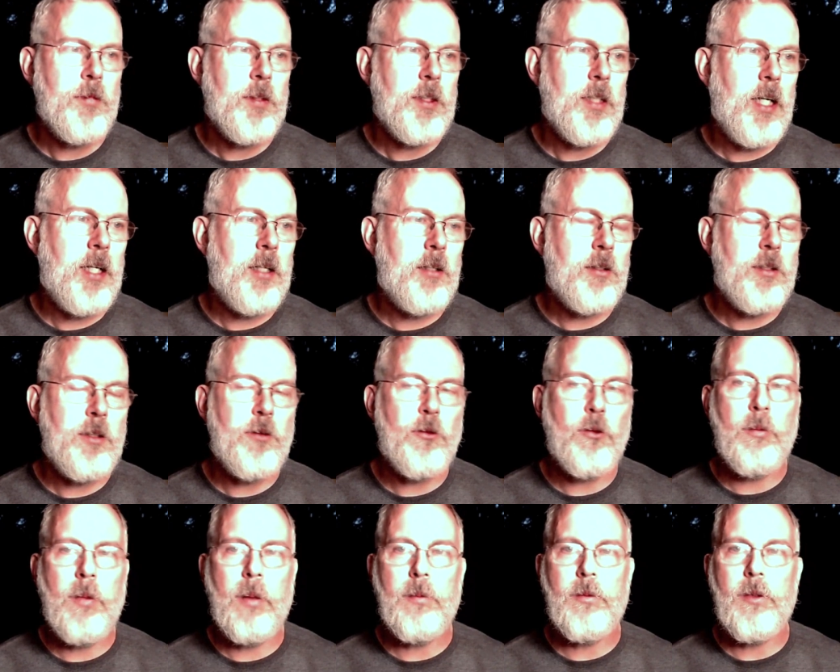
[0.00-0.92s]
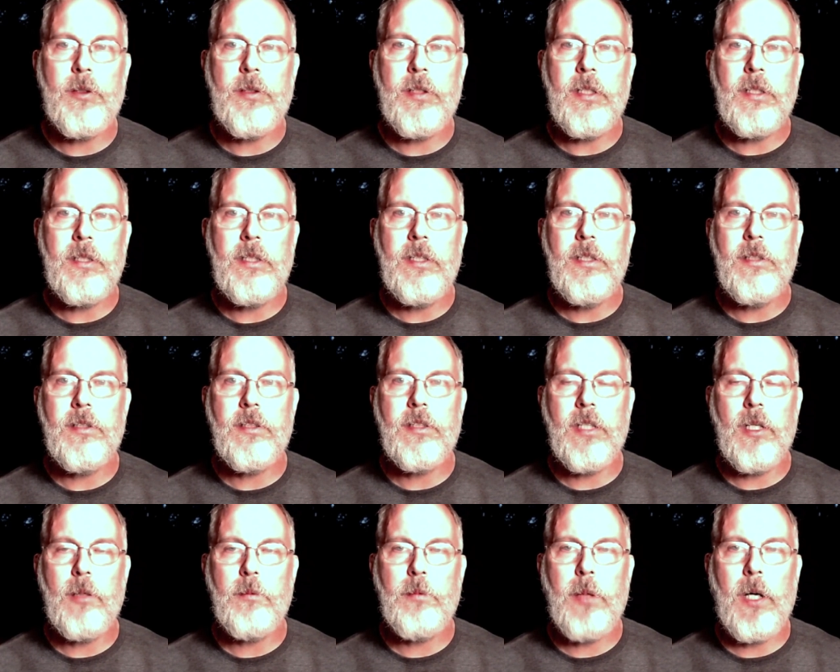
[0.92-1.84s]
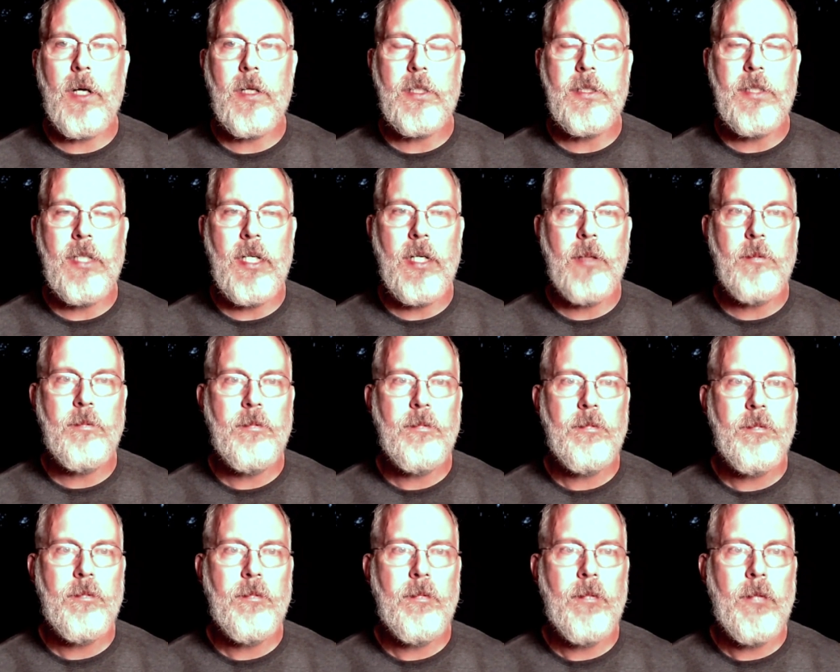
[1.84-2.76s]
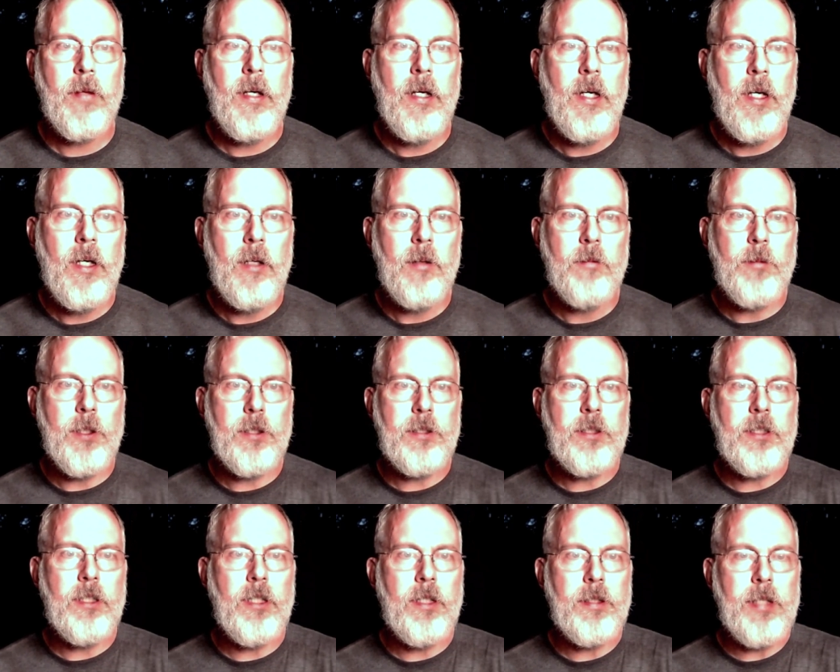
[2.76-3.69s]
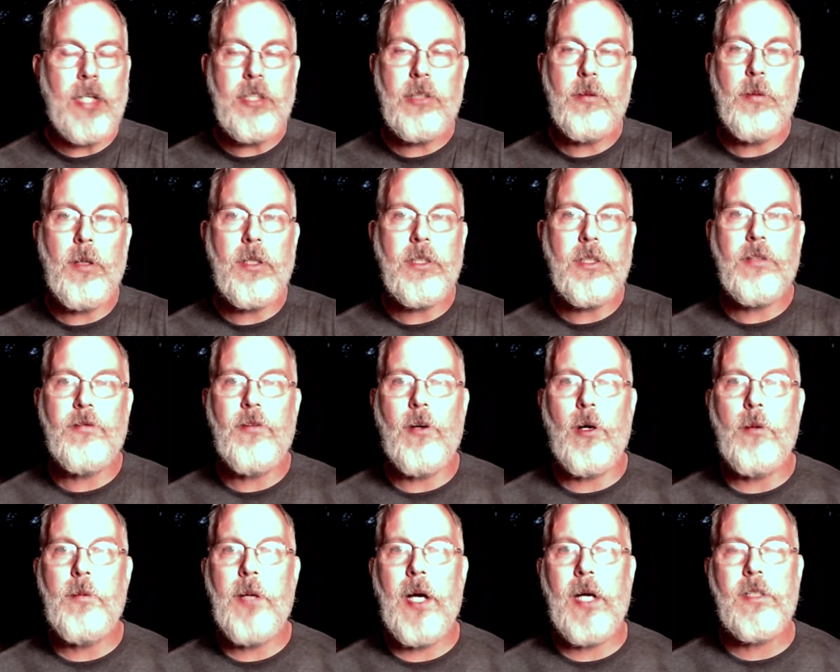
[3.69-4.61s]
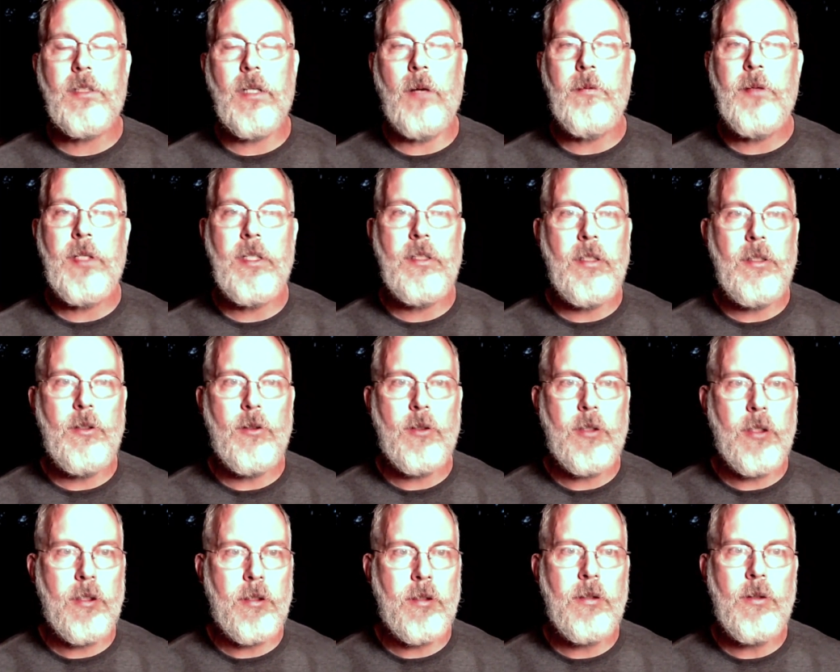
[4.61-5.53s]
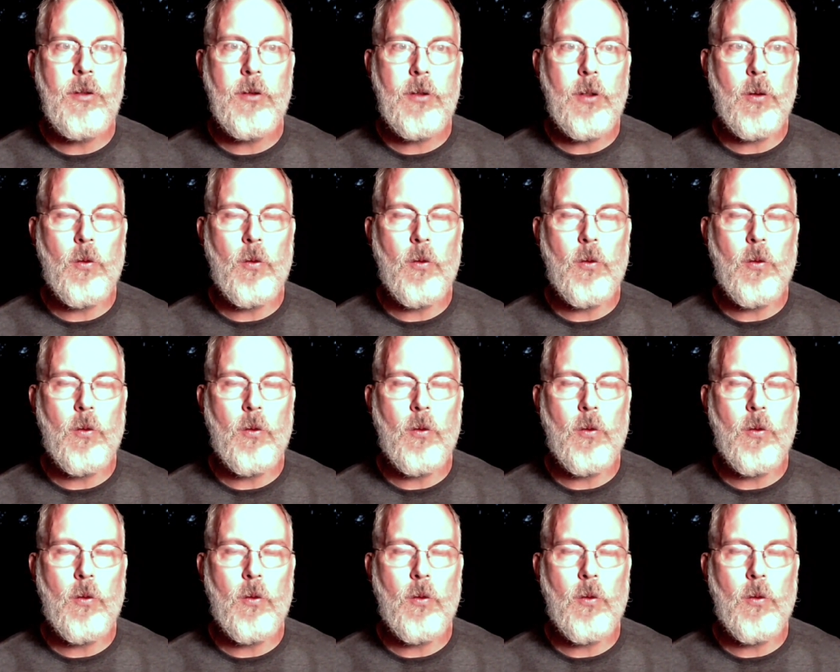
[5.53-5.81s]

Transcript: I don't even remember the his uh, Pali name. But uh, that's about as far back. I mean, you could you could